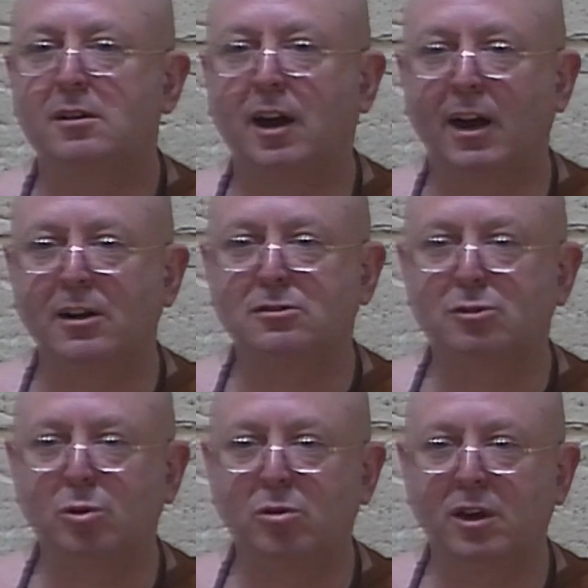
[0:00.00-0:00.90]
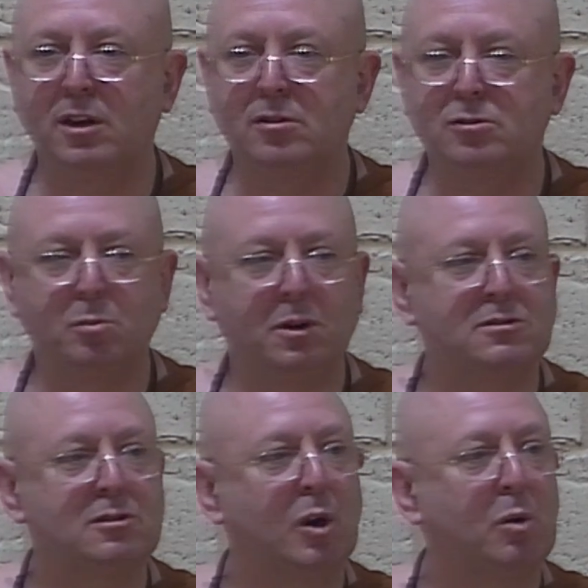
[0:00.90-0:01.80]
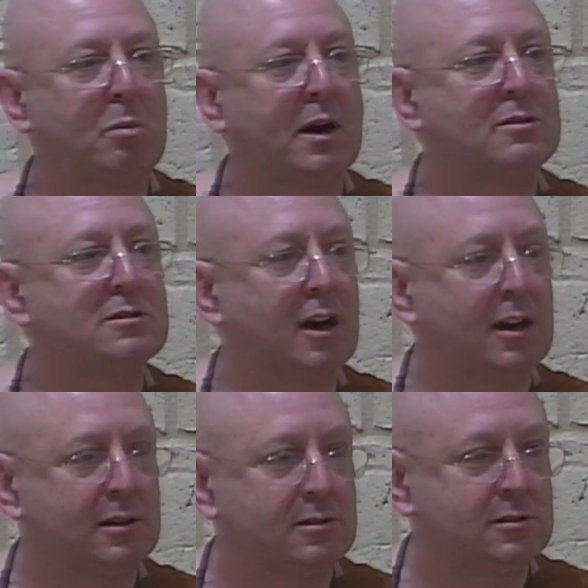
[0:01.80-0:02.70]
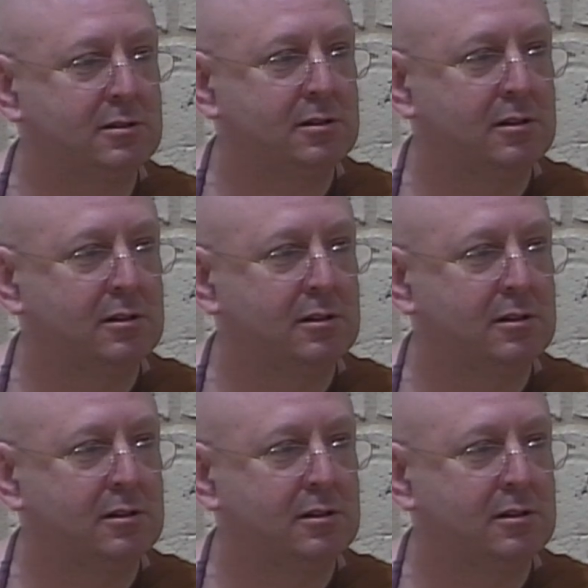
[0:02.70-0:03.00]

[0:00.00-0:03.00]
And there's 2 things you must know about tigers.